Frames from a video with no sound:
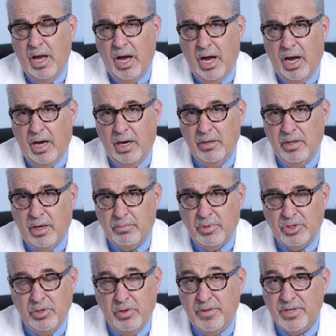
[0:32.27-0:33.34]
Uh, number
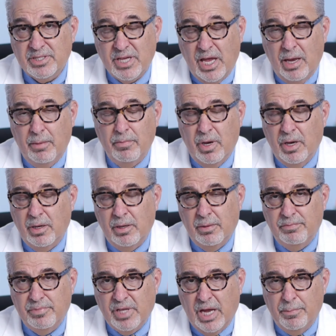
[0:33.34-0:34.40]
two, the same
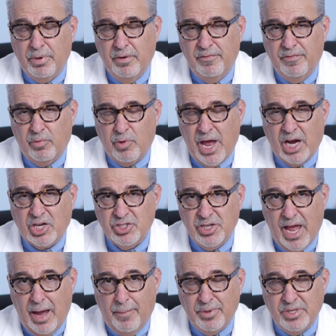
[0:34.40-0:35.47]
uh, type of reaction
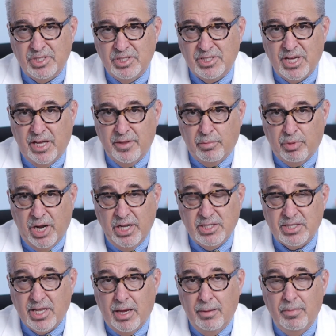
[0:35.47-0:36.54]
happens inside the
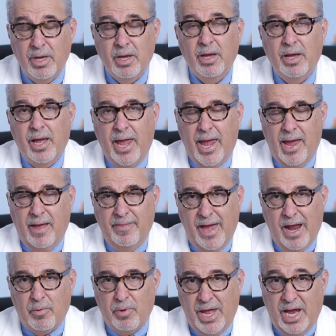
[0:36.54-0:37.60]
brainstem, and
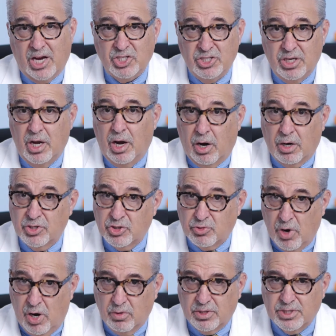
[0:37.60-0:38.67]
that reaction are
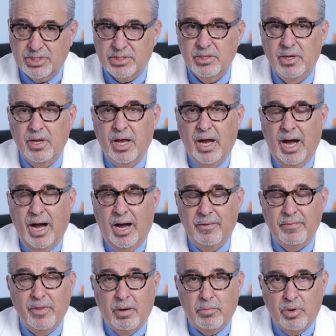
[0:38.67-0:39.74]
strokes. Uh,
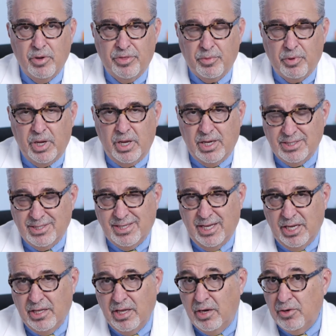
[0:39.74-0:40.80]
number three, a
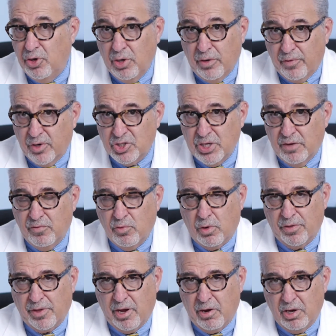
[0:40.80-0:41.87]
study done at the University of
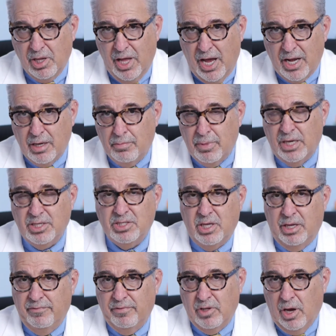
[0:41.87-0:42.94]
North Carolina by
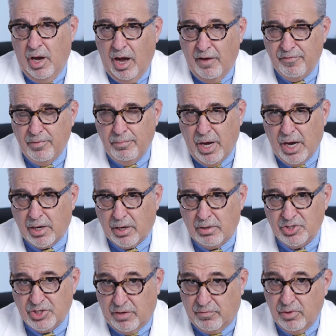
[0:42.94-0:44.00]
Steven
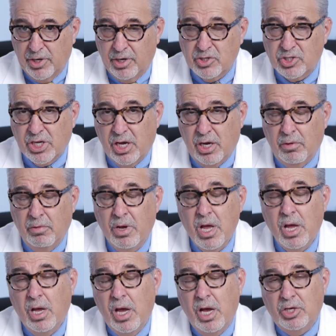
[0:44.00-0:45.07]
Offenbacher several years ago
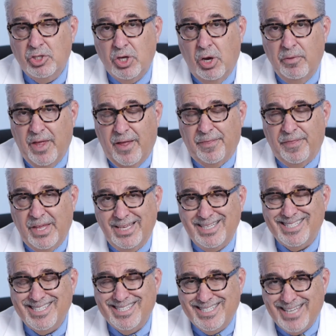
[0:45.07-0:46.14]
showed that
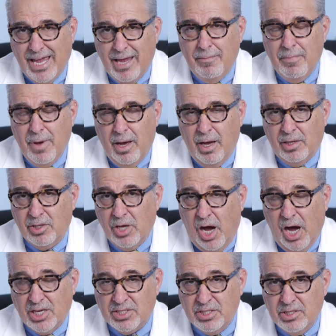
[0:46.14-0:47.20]
these same uh,
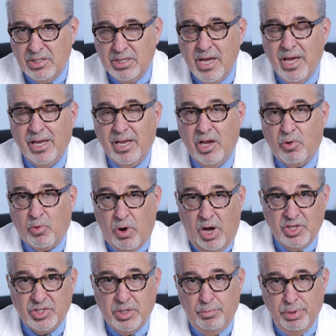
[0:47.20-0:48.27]
toxins can
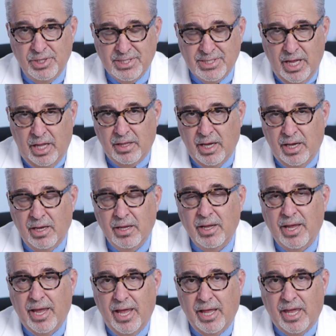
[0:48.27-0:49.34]
cross the placenta
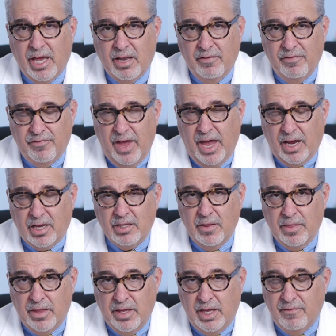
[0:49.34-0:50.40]
and can affect
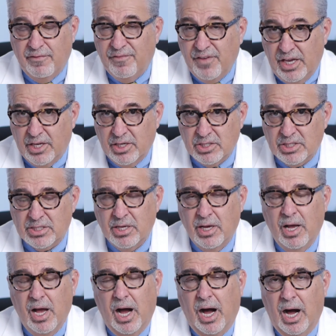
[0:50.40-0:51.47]
the fetus.
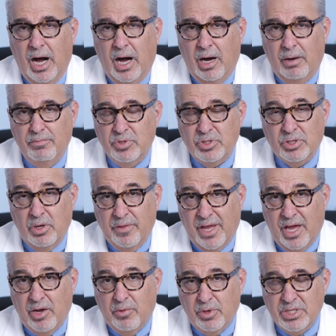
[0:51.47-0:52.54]
Uh, so
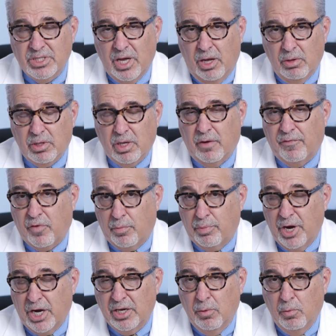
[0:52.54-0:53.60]
the end result uh, for
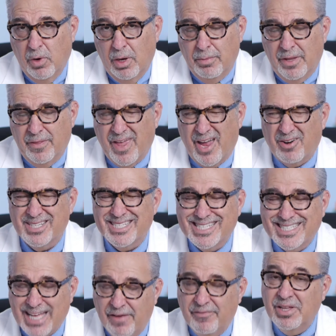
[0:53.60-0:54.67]
pregnant women, they are
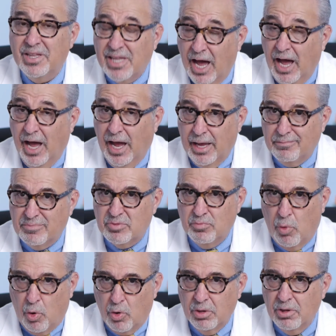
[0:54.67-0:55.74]
seven times
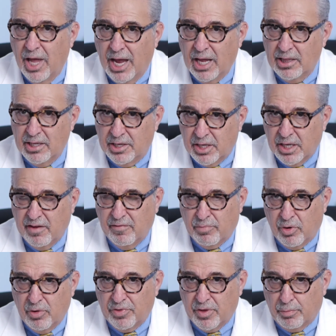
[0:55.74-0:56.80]
more likely to give
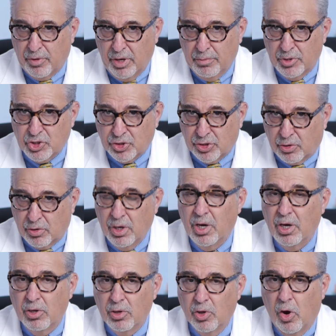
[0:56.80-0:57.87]
birth to premature
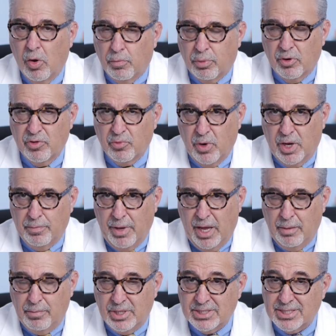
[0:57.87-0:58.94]
low birth weight
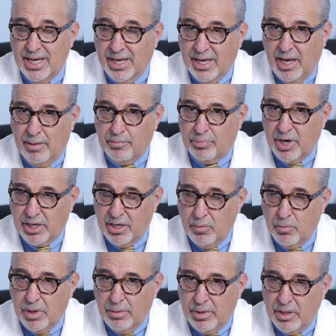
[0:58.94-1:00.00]
babies. Again,
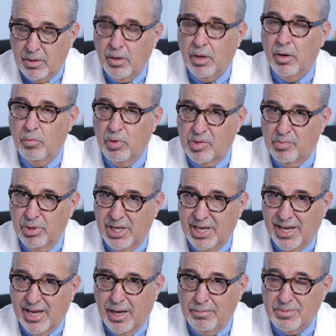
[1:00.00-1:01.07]
pregnant women with
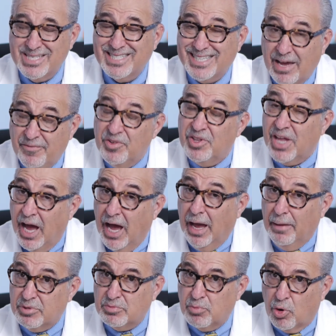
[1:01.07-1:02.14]
bleeding gums seven
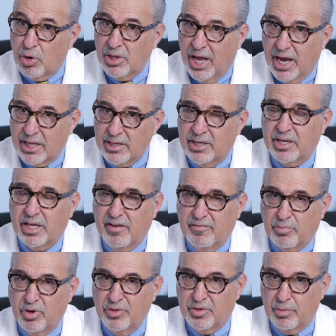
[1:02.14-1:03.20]
times more likely to
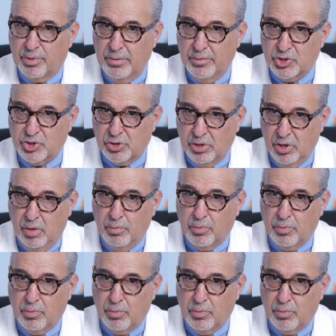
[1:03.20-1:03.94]
give birth to premature low